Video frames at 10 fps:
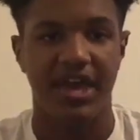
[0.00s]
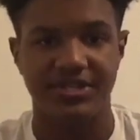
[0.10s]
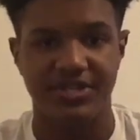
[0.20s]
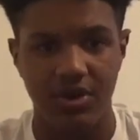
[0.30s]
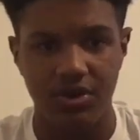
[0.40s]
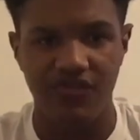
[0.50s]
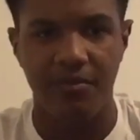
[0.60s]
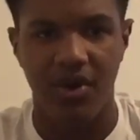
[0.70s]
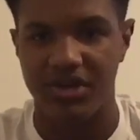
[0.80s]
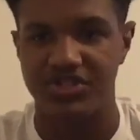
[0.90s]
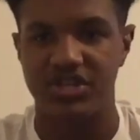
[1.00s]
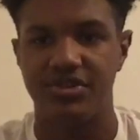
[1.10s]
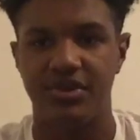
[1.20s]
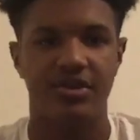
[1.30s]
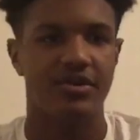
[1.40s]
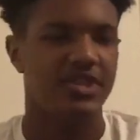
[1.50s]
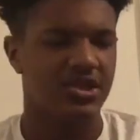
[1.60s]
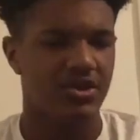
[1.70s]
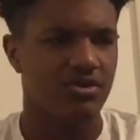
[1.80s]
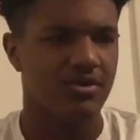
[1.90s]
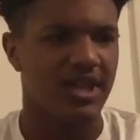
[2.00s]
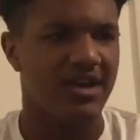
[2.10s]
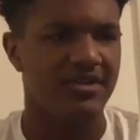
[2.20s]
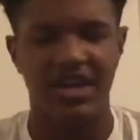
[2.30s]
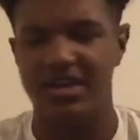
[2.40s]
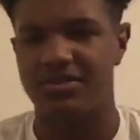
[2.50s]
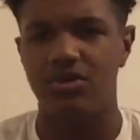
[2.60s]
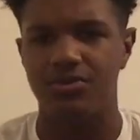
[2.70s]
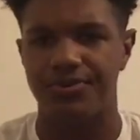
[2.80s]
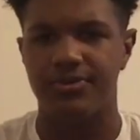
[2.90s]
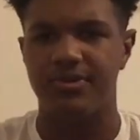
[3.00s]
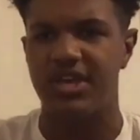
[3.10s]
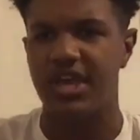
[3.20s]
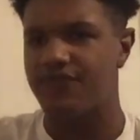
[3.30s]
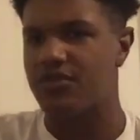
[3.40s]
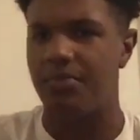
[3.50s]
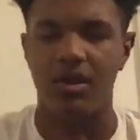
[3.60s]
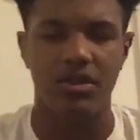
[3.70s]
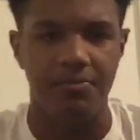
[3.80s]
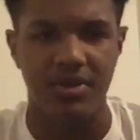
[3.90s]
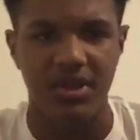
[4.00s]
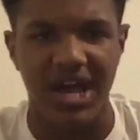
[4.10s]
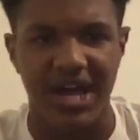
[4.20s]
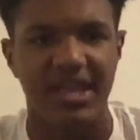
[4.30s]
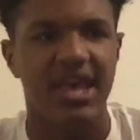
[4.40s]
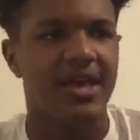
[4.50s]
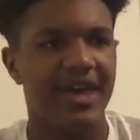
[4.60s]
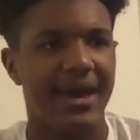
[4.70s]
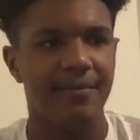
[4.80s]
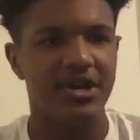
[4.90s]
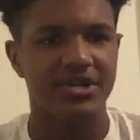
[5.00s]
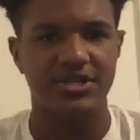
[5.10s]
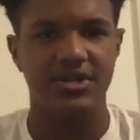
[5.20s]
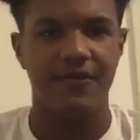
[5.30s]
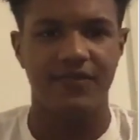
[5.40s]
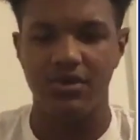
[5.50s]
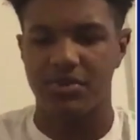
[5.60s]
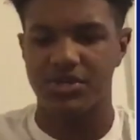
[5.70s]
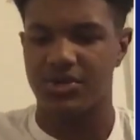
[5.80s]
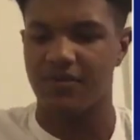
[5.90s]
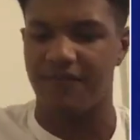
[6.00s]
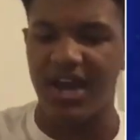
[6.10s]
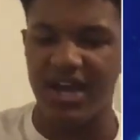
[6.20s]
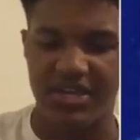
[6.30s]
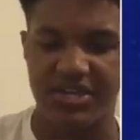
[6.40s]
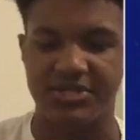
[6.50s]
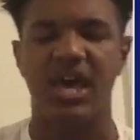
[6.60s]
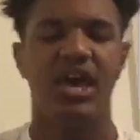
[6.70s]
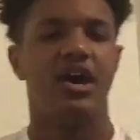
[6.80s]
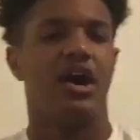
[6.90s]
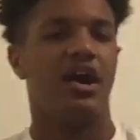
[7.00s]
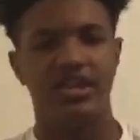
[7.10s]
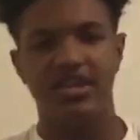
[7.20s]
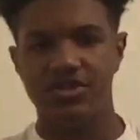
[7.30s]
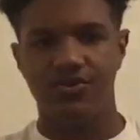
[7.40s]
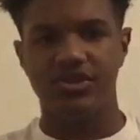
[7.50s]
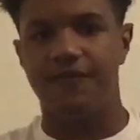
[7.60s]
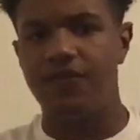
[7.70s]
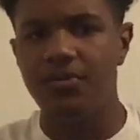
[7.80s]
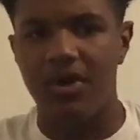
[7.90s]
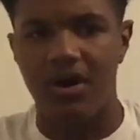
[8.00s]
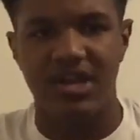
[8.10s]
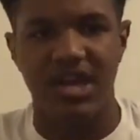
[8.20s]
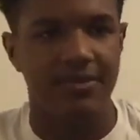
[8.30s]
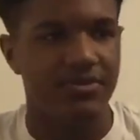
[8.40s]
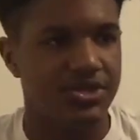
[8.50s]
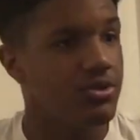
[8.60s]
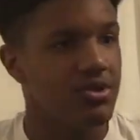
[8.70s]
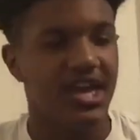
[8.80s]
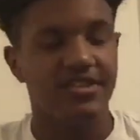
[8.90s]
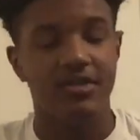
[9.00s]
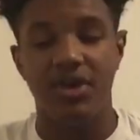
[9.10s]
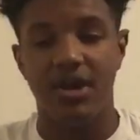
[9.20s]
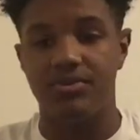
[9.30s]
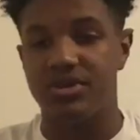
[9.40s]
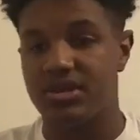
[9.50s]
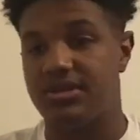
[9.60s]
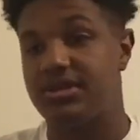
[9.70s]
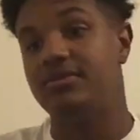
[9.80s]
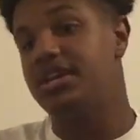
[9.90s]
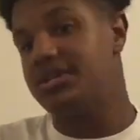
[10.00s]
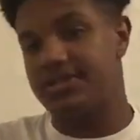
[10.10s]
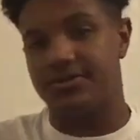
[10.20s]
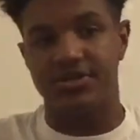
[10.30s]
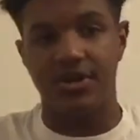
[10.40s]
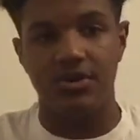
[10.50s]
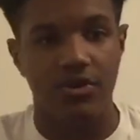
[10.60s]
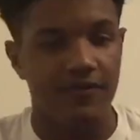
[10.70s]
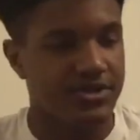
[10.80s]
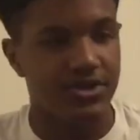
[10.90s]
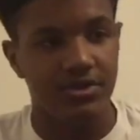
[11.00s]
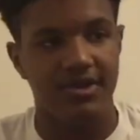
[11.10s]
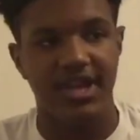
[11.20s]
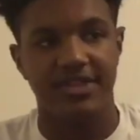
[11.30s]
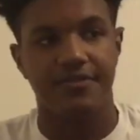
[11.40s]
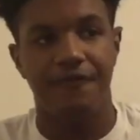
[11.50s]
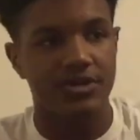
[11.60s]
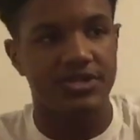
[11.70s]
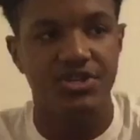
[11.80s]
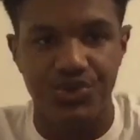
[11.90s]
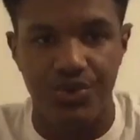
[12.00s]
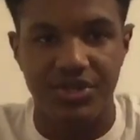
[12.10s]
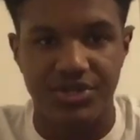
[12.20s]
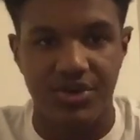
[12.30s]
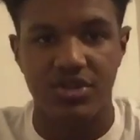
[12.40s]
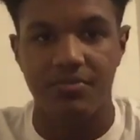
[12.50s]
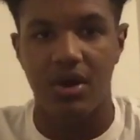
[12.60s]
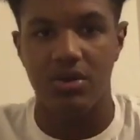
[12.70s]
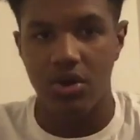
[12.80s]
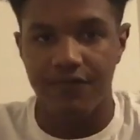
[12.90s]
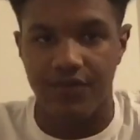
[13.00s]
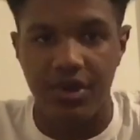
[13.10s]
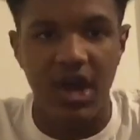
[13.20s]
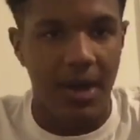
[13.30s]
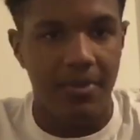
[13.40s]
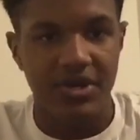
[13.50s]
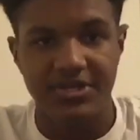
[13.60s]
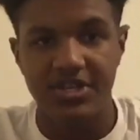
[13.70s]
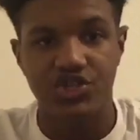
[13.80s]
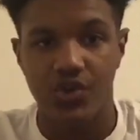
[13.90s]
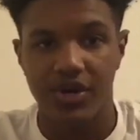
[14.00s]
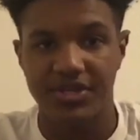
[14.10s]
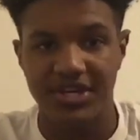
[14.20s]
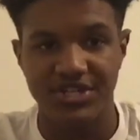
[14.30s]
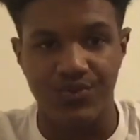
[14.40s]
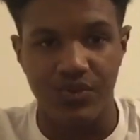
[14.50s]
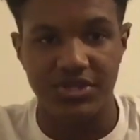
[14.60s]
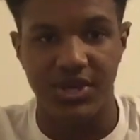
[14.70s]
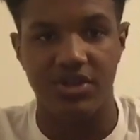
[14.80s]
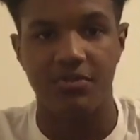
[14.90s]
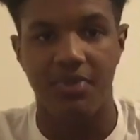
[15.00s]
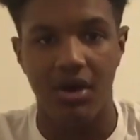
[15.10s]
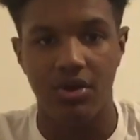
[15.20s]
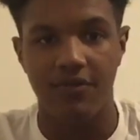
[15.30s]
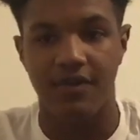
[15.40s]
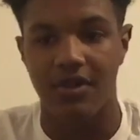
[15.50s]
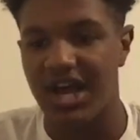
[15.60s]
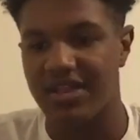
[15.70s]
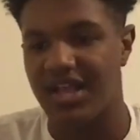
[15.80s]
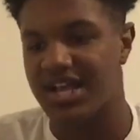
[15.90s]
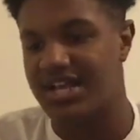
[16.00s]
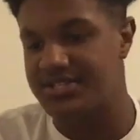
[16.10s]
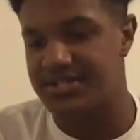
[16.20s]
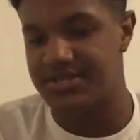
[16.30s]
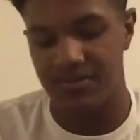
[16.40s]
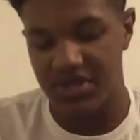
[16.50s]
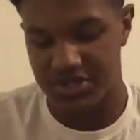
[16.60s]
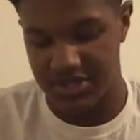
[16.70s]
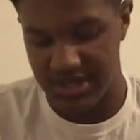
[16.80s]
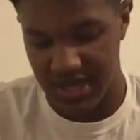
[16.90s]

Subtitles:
in turnover margin. They don't give the ball up a lot that much. So if you're the Minnesota Vikings, a key to winning the football game is you're going to have to be able to get some turnovers, and you're going to have to force Detroit to turn the ball over, because Detroit doesn't really turn the ball over a lot. Like I just mentioned,